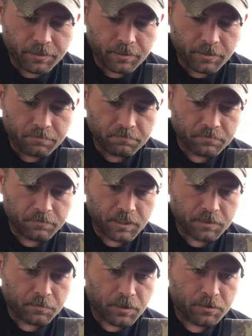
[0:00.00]
done
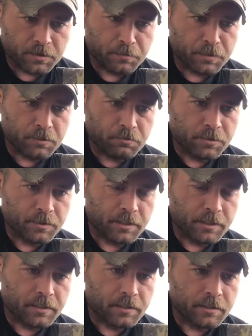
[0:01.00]
has mostly been with
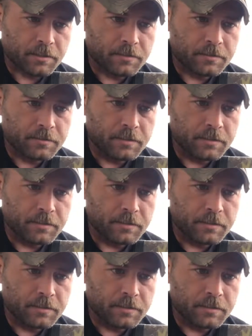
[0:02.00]
a